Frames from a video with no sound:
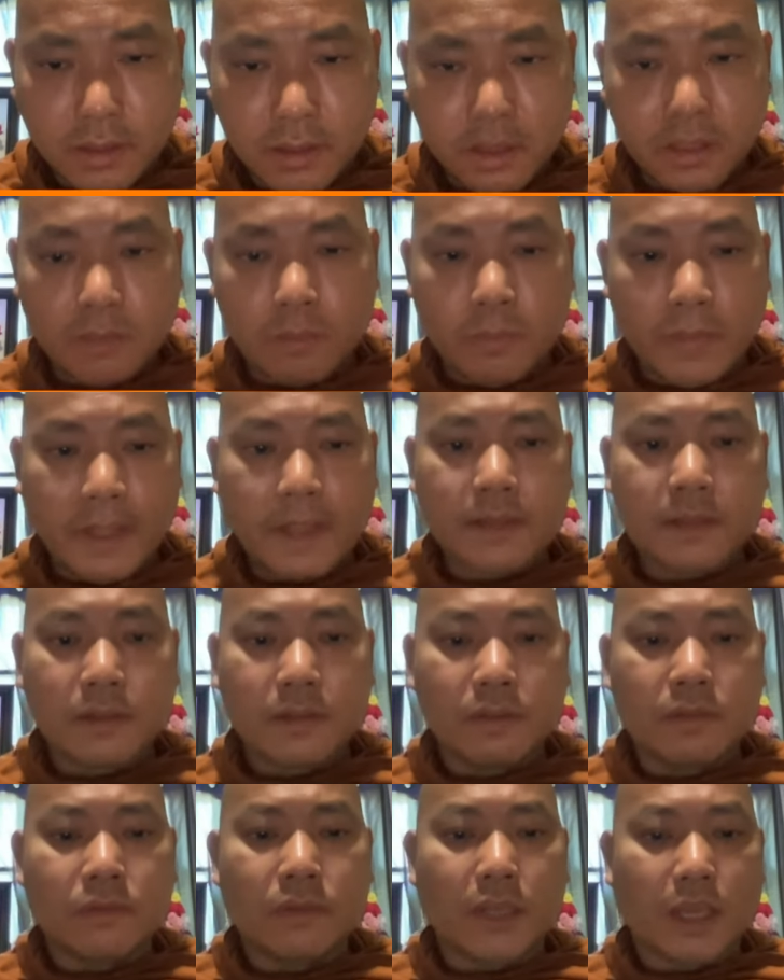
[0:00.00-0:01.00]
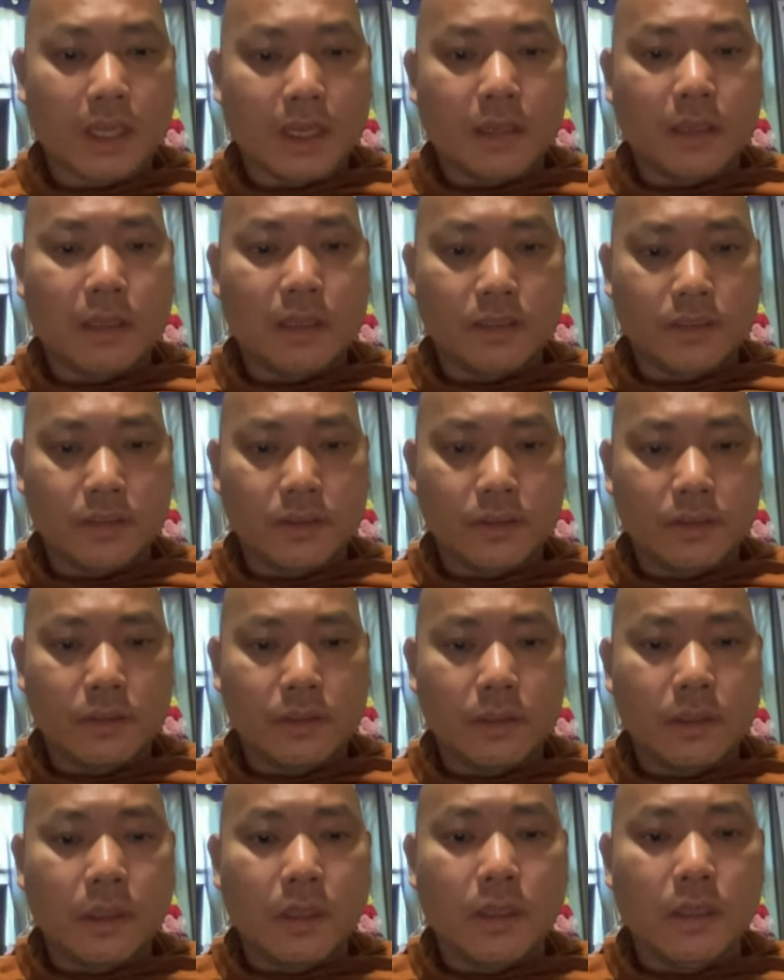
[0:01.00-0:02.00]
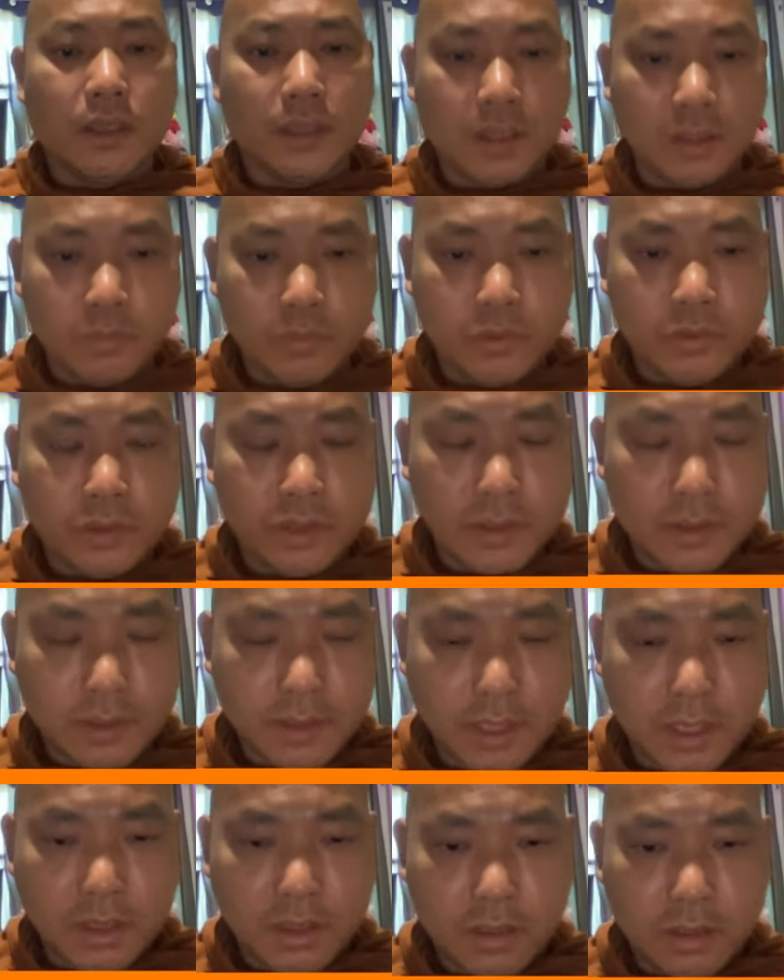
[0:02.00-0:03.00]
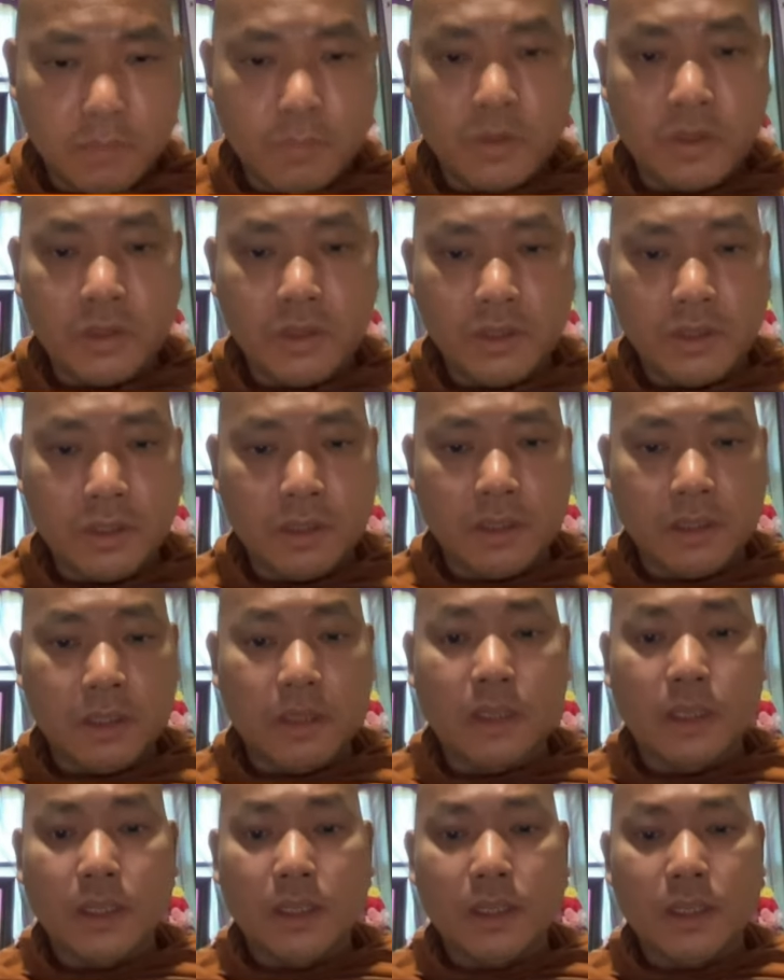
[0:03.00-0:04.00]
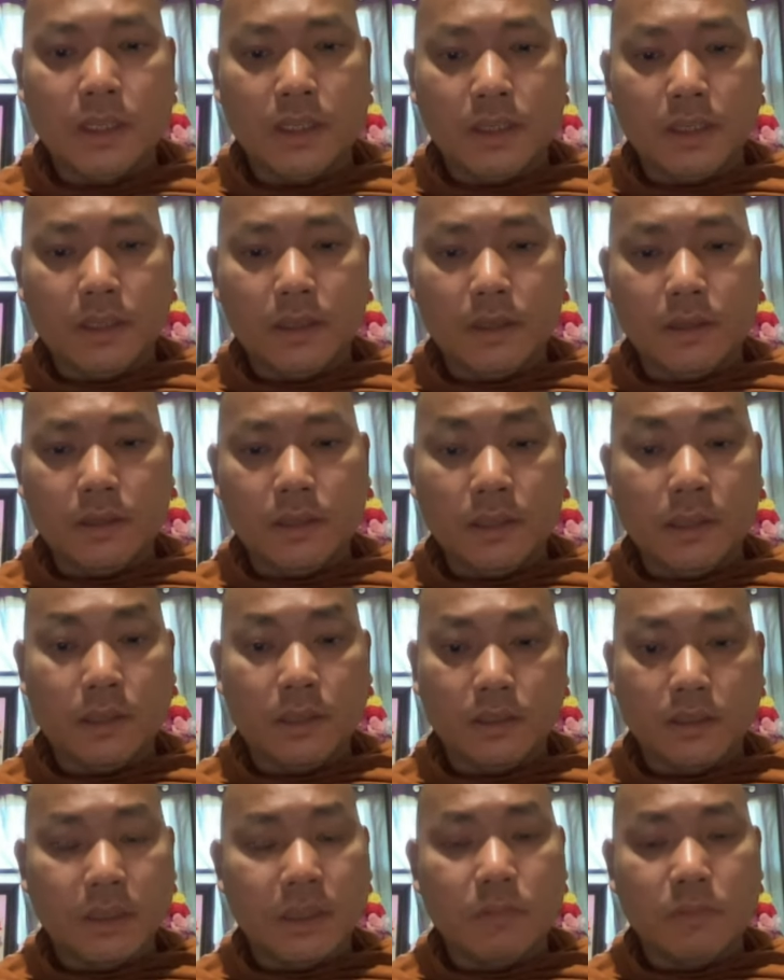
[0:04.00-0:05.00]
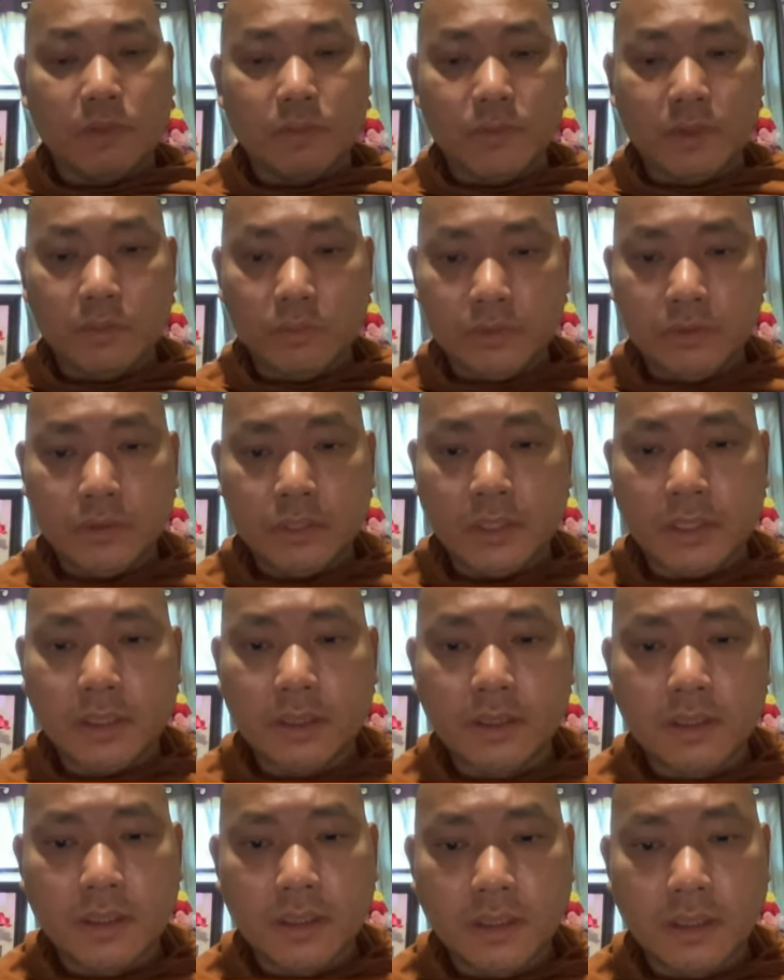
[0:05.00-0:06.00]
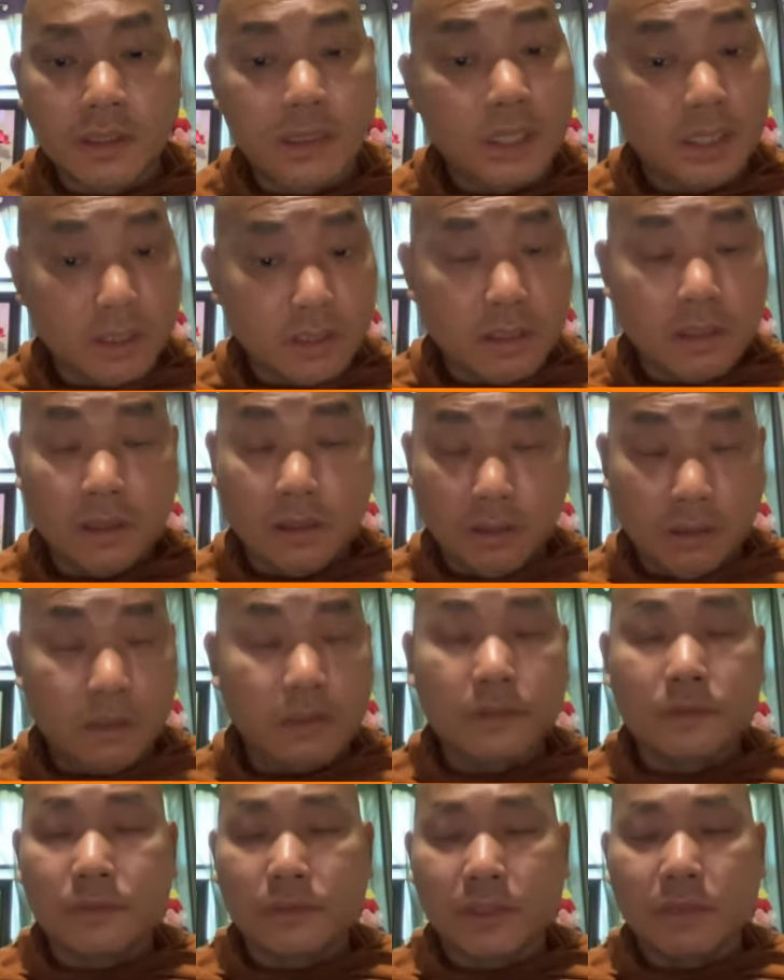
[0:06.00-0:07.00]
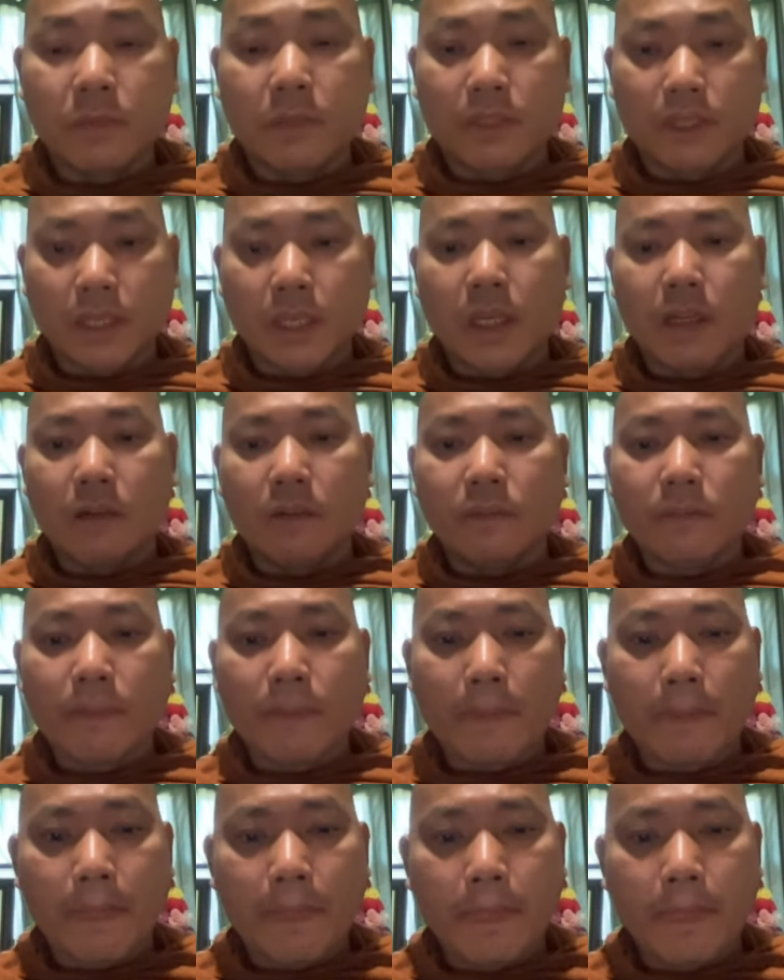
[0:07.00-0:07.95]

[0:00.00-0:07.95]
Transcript: and the best-known arahants in the Buddhist saint community in India in the time of the Buddha, and also even now,